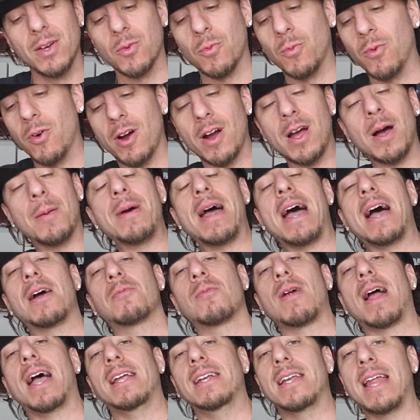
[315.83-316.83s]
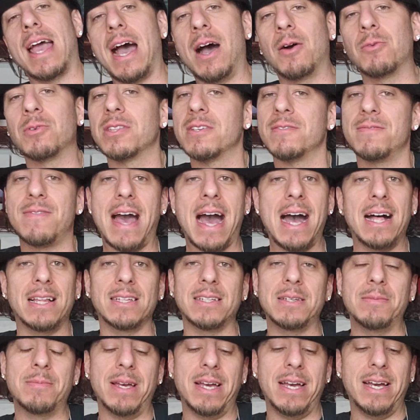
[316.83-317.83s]
Where I'm at right now in the
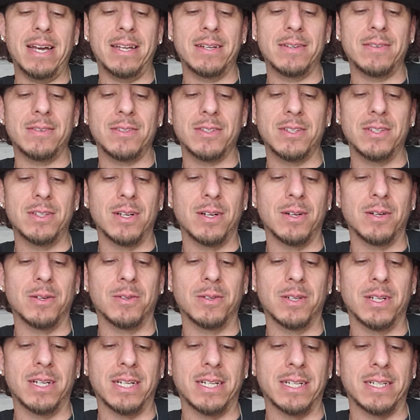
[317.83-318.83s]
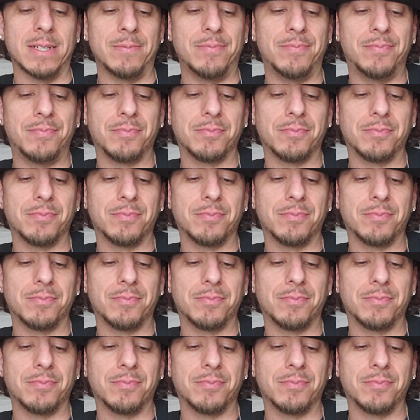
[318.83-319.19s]
valley, man, you know, uh